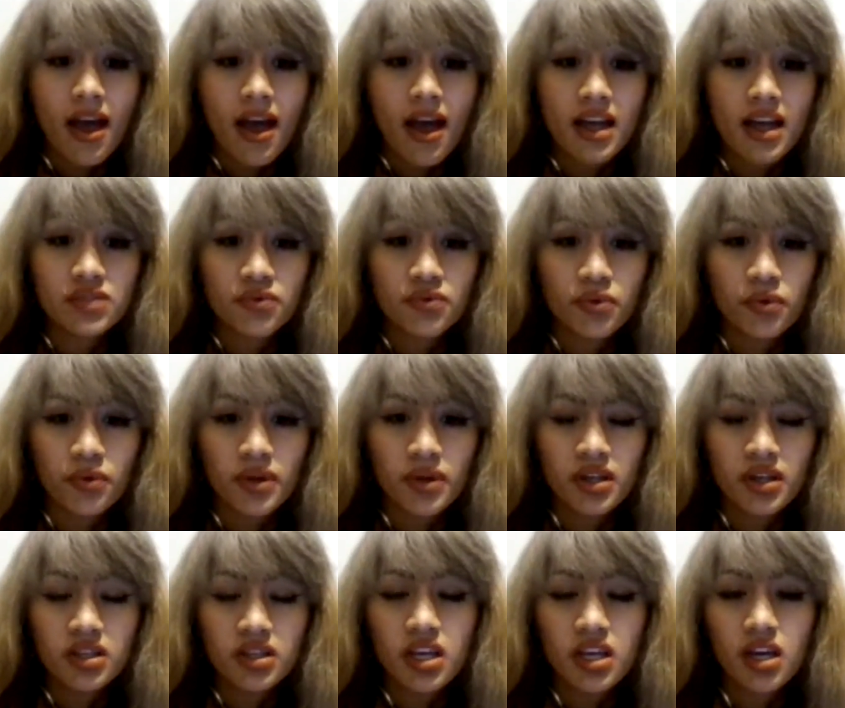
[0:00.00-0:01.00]
As
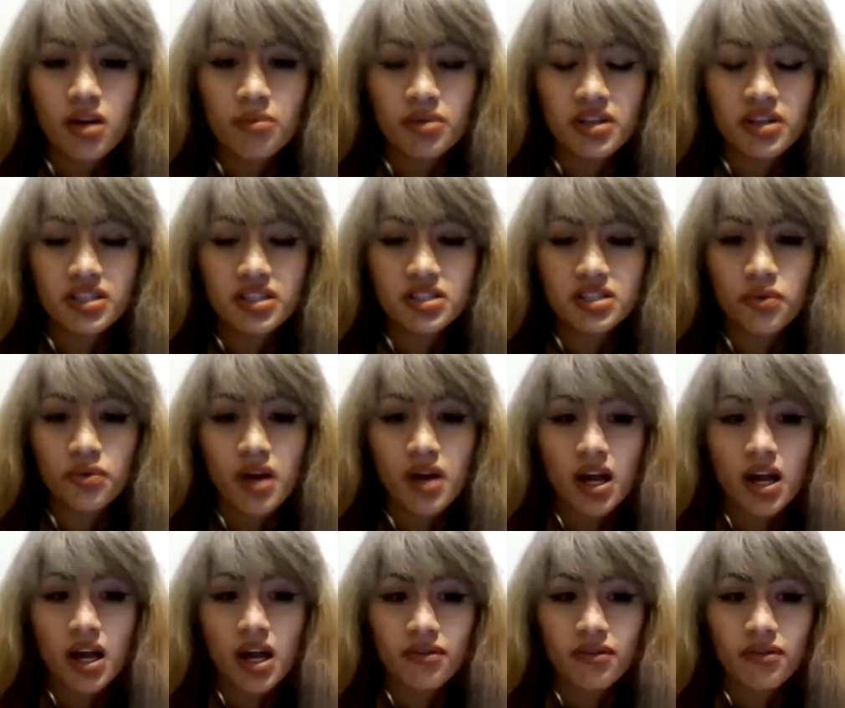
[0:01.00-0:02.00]
foreign companies
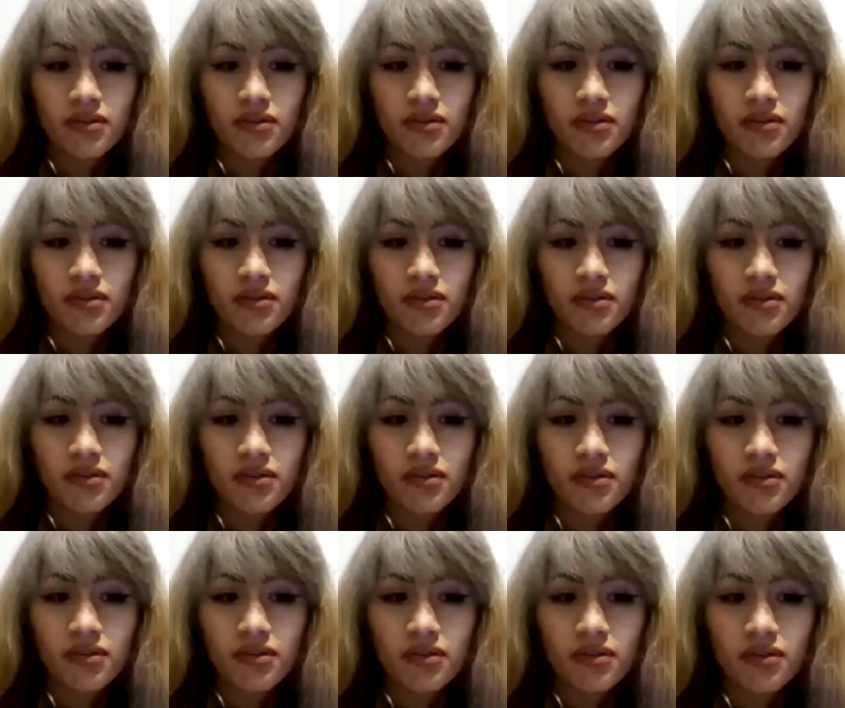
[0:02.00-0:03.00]
arrive, which
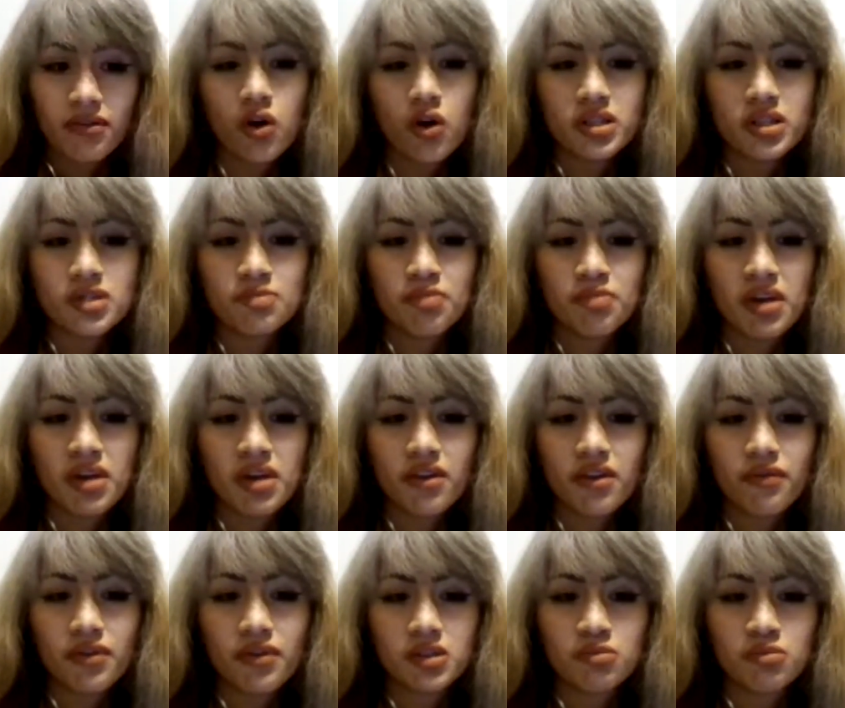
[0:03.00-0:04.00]
will always
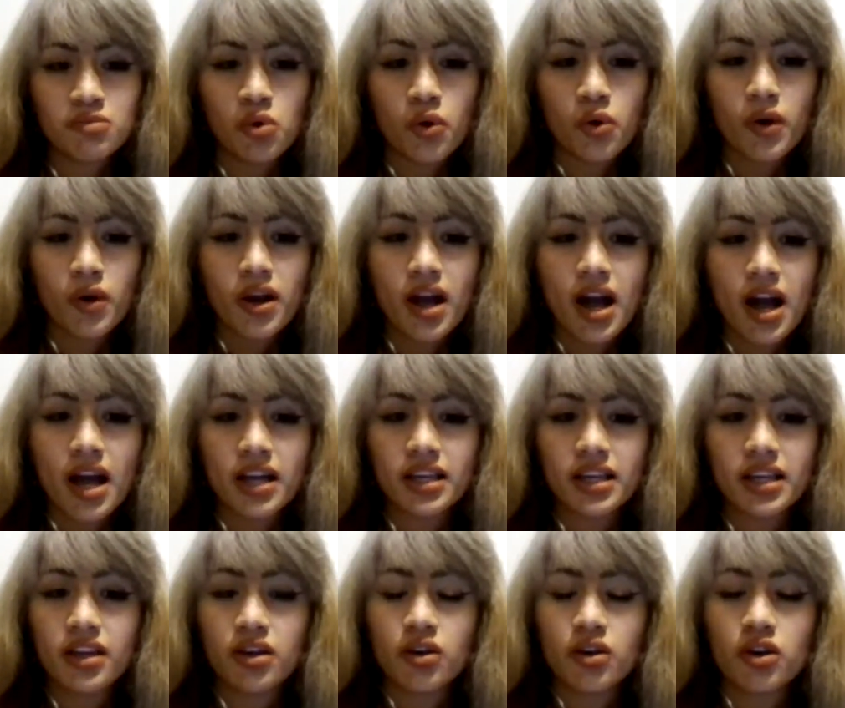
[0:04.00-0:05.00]
benefit more high
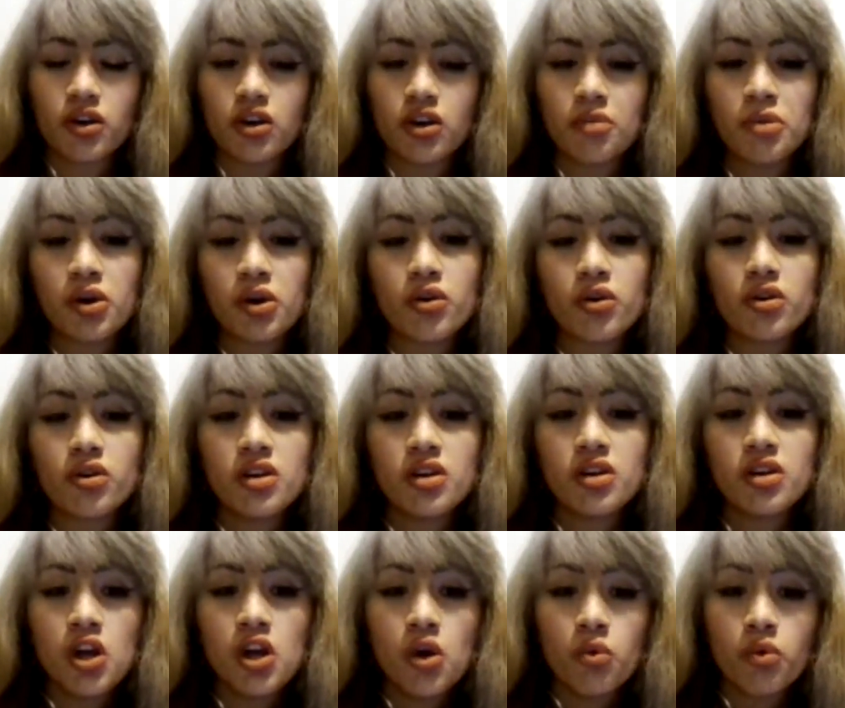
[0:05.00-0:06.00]
economical
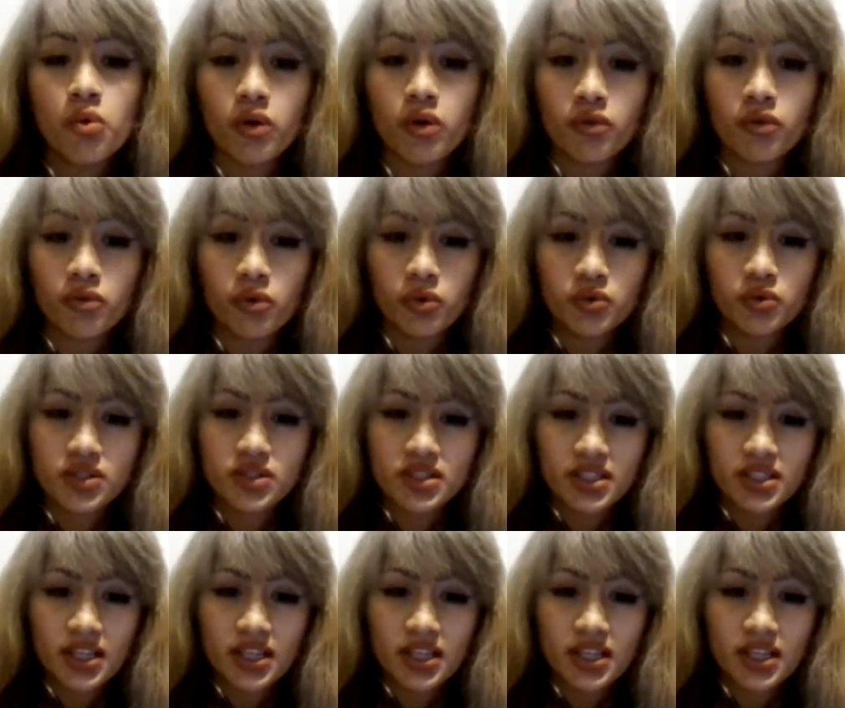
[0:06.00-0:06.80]
workforce.